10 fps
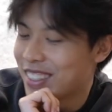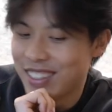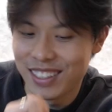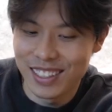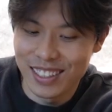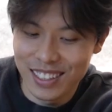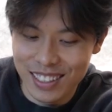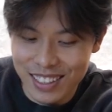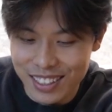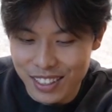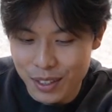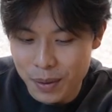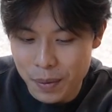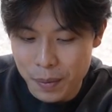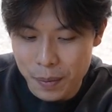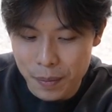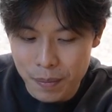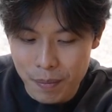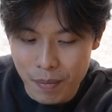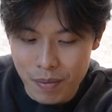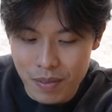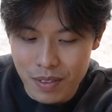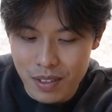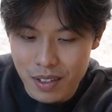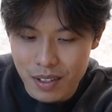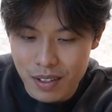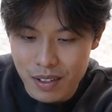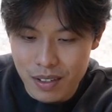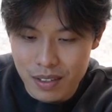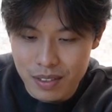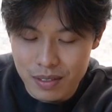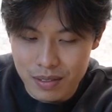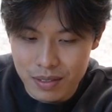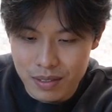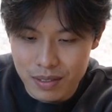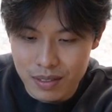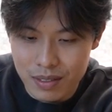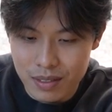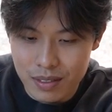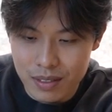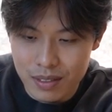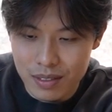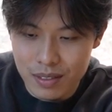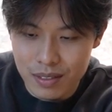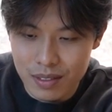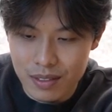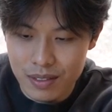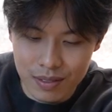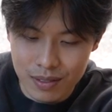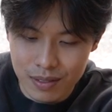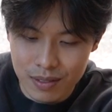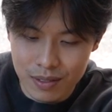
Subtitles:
[no speech]